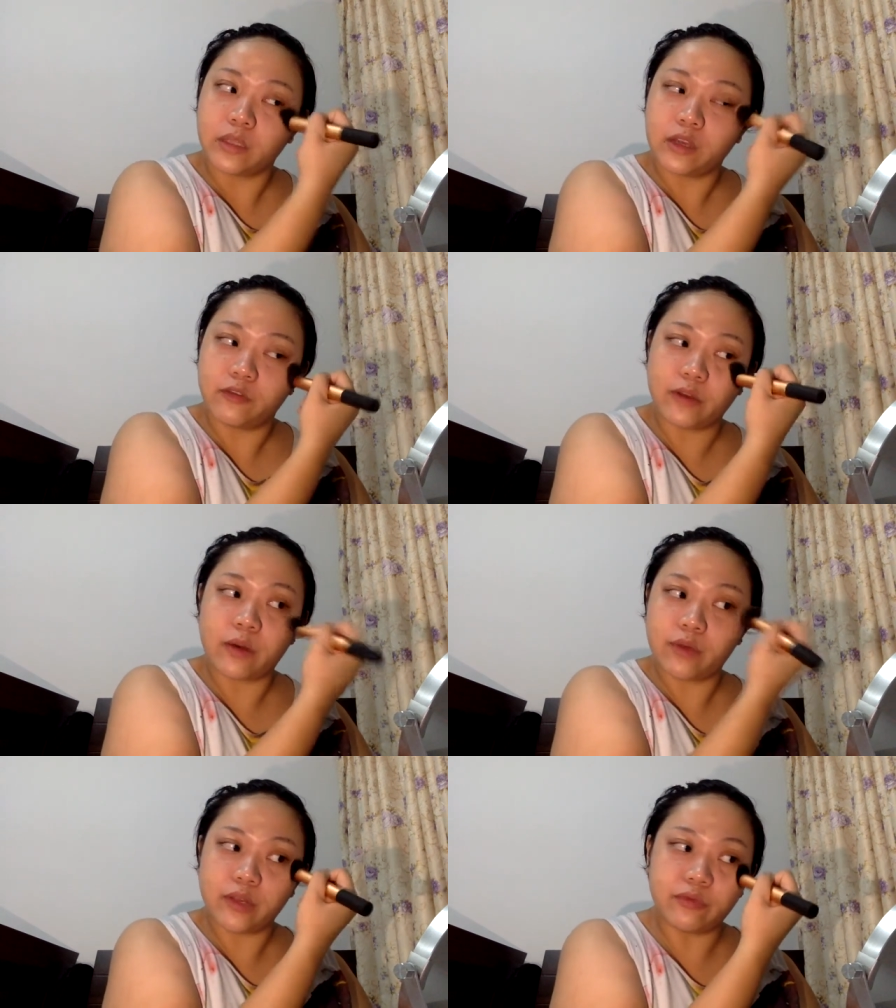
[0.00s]
a
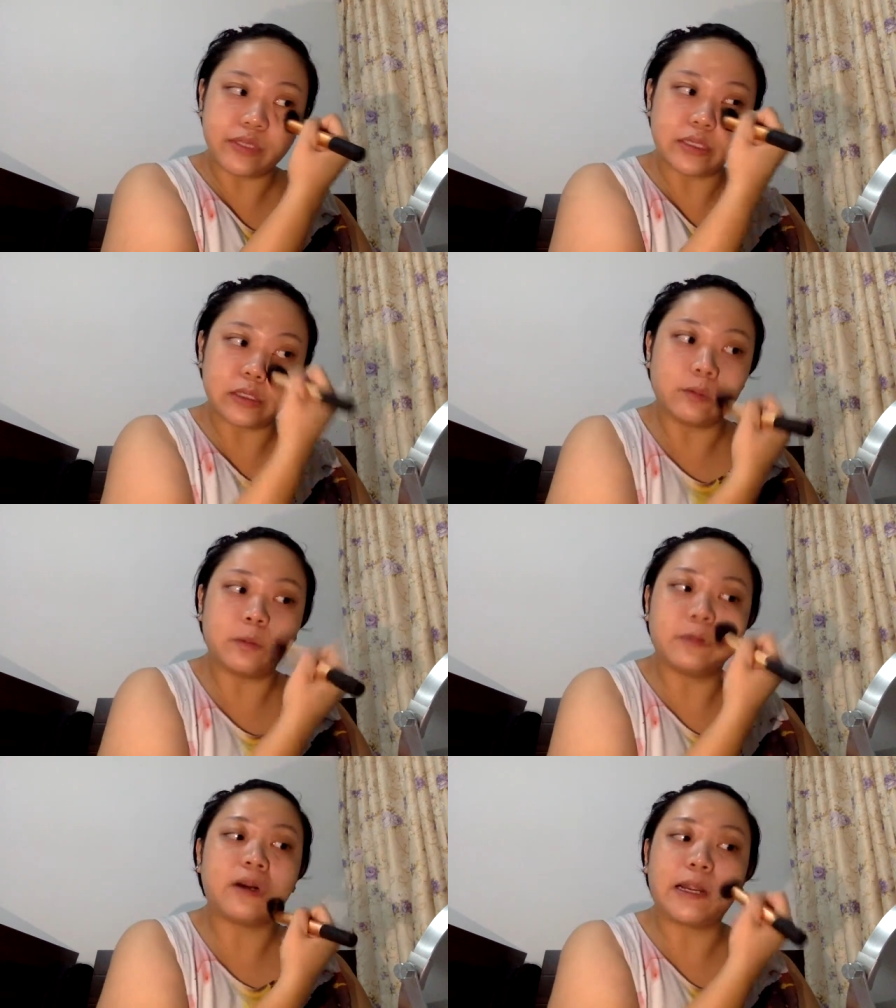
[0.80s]
very
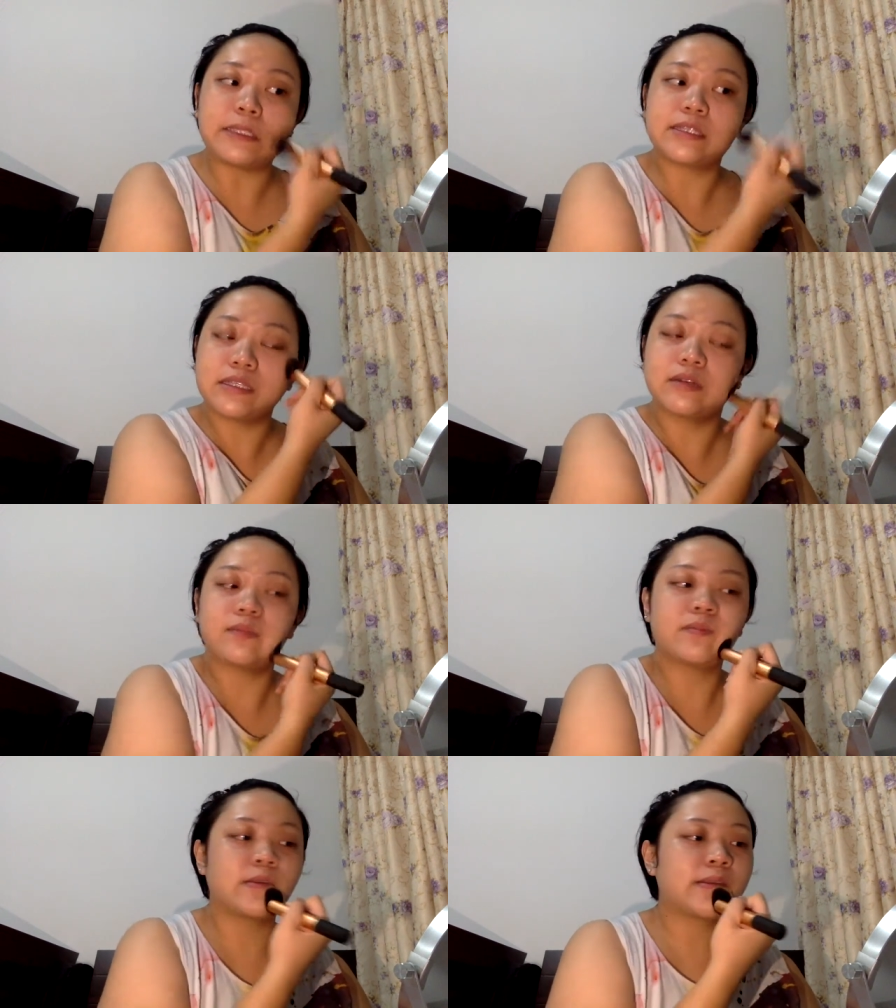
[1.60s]
reasonable price.
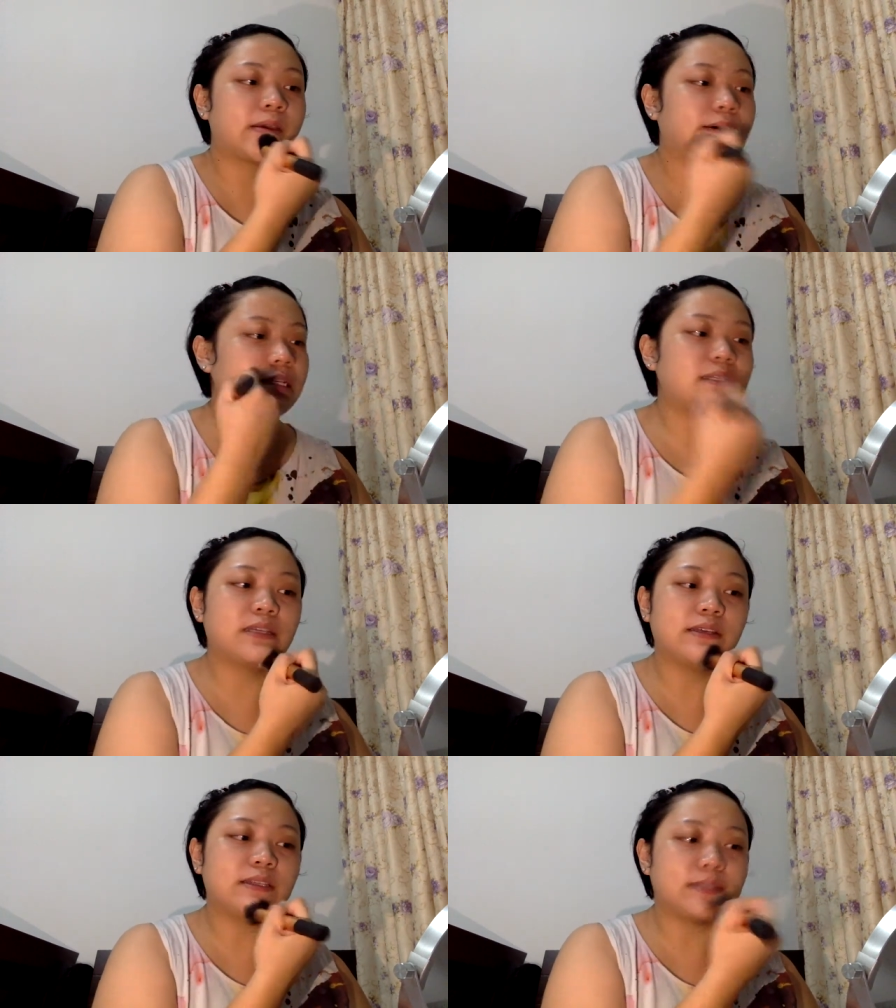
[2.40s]
Cause
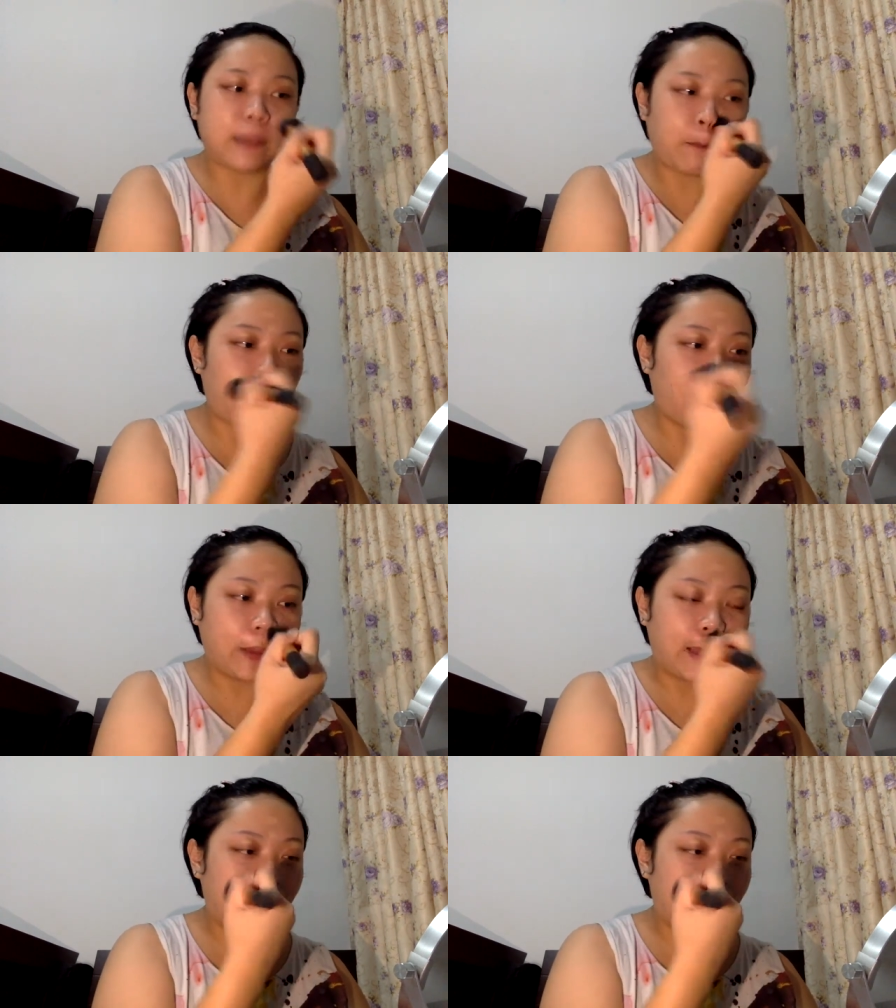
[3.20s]
here in Singapore, you can